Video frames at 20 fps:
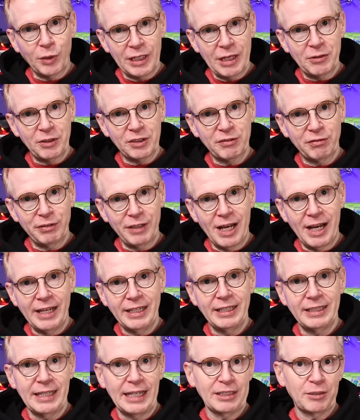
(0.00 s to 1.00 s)
while I was
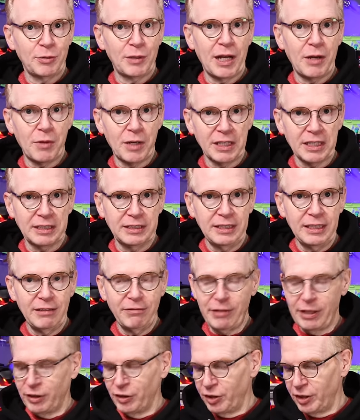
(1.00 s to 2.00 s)
flying. And that's what I wanted to see
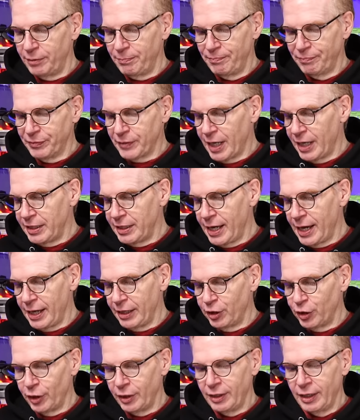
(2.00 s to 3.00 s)
if I I could, and yeah,
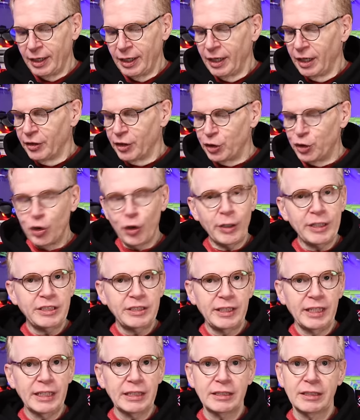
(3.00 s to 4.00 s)
I could. The
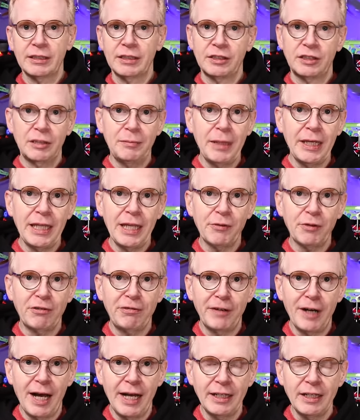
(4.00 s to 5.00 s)
joysticks, to me, they were
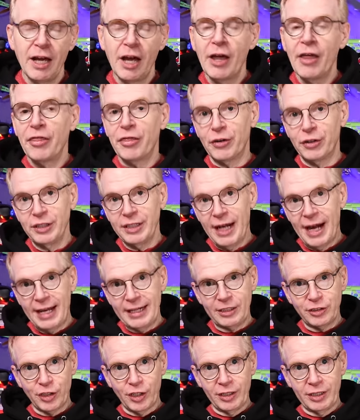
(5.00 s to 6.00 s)
fine. They're
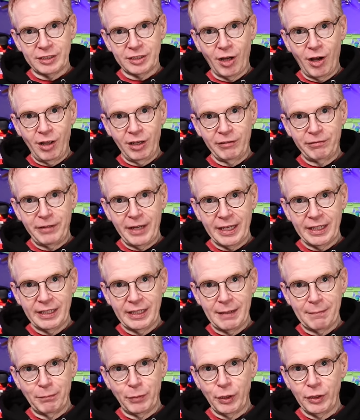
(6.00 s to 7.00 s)
not as good as Hall Effect
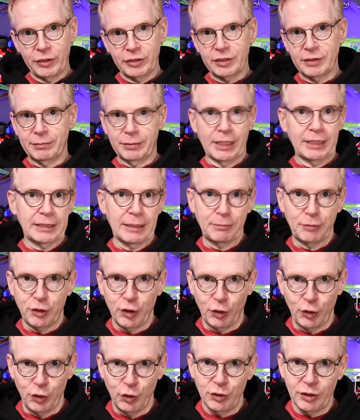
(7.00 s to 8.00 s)
gimbals because I'm
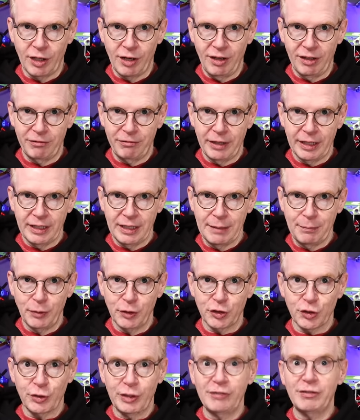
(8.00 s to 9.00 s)
so used to Hall Effect
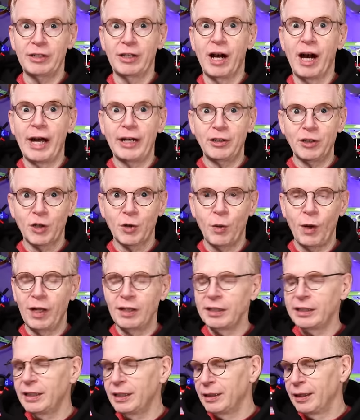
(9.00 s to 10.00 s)
gimbals are even higher
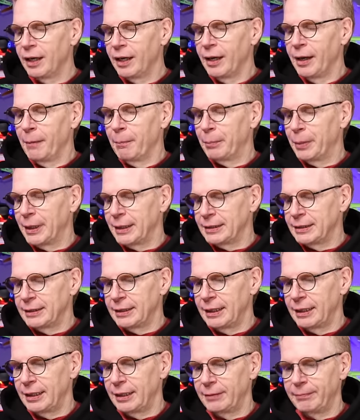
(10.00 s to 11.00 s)
quality.
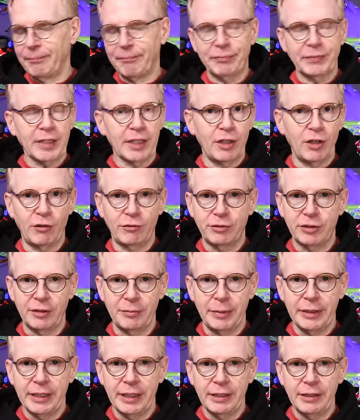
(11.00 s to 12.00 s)
But, uh, you know, for
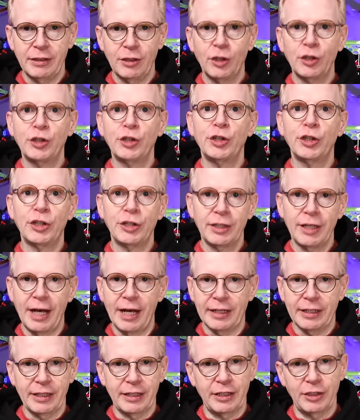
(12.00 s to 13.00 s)
a beginner, you're
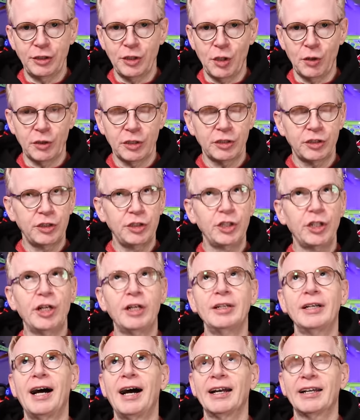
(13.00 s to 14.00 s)
not going to notice.
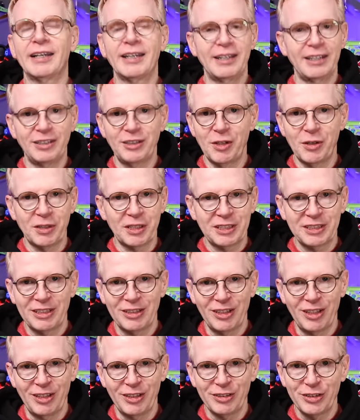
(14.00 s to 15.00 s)
You're not going to notice
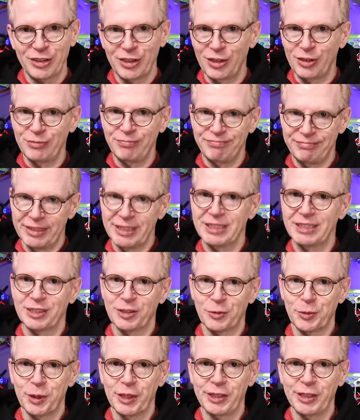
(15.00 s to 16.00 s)
at all. So this
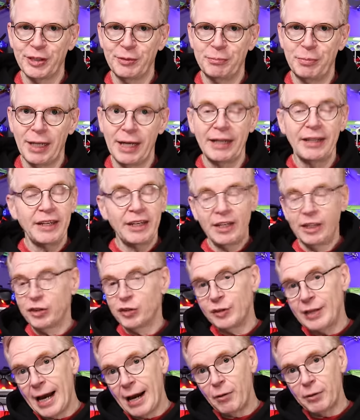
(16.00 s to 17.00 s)
is a really good buy.
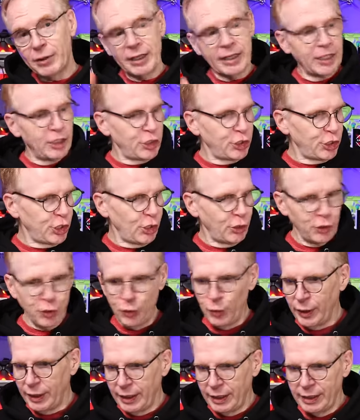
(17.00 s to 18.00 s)
So now what I'm going to show
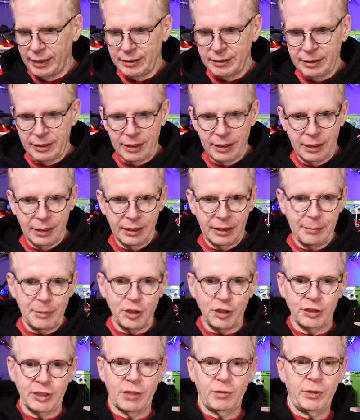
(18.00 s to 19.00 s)
you is, uh, let
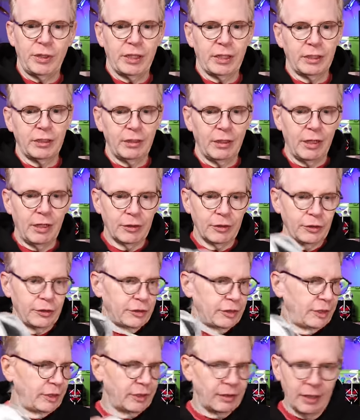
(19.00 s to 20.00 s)
me just get rid of the goggles
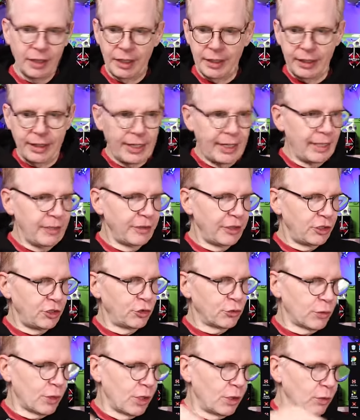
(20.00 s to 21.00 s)
here and the
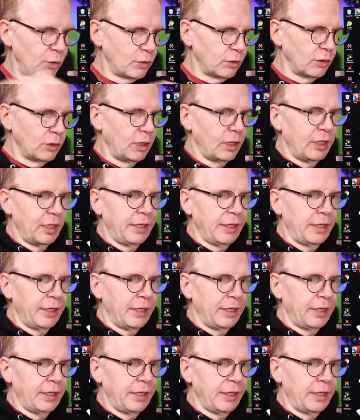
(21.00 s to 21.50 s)
drone.